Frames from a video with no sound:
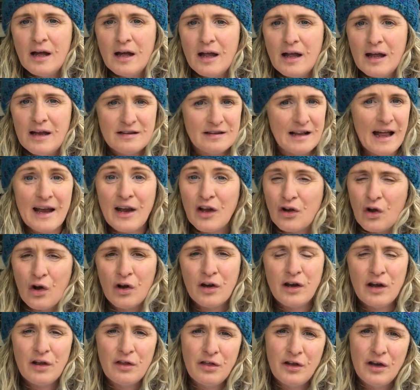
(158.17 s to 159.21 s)
is like a
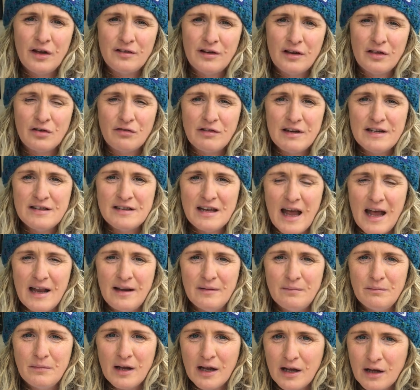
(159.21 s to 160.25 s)
Nokia 3310.
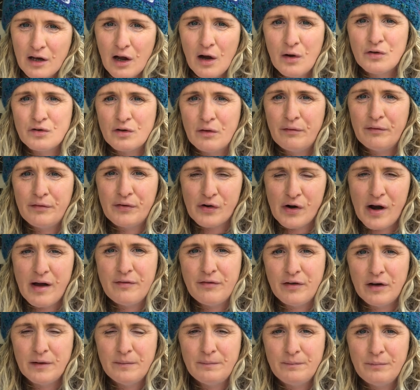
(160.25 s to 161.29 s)
It goes on
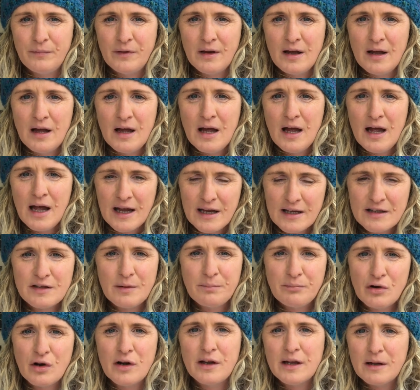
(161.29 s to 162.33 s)
forever. It's a
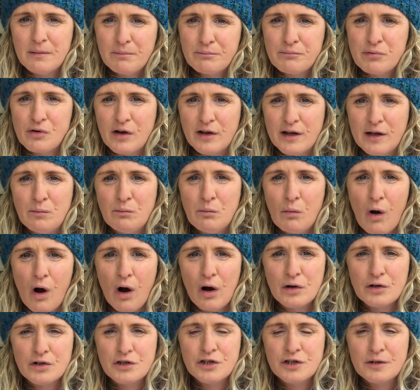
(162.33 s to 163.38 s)
brilliant, brilliant
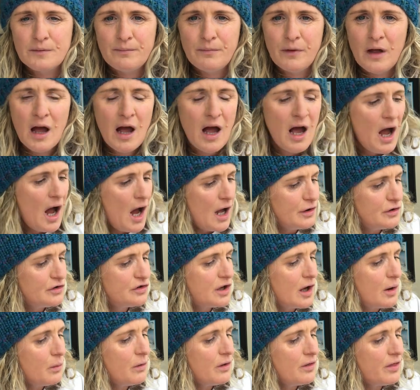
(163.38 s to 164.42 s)
watch. And
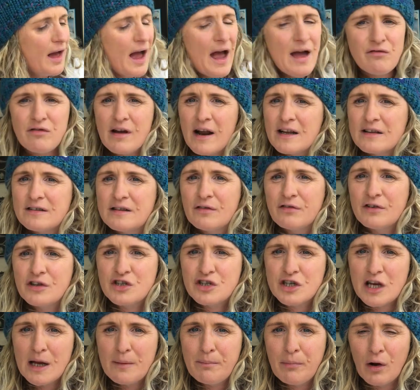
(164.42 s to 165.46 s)
so they're relatively
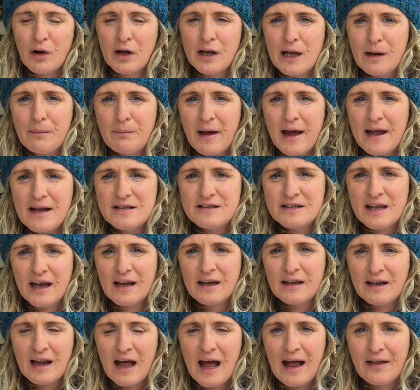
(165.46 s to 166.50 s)
cheap on eBay
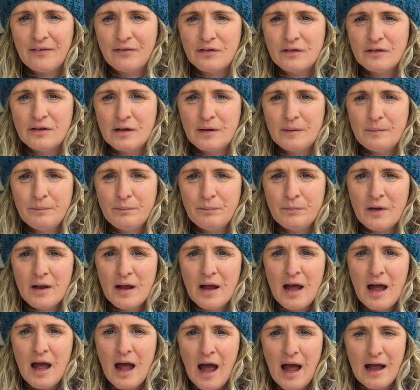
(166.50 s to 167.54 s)
second hand.
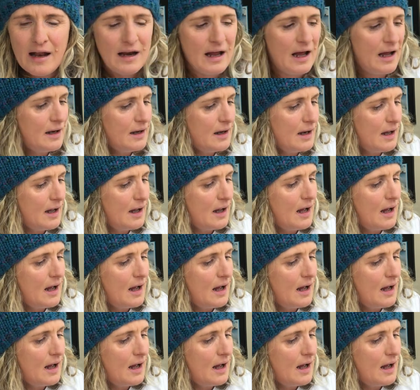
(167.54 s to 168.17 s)
And, and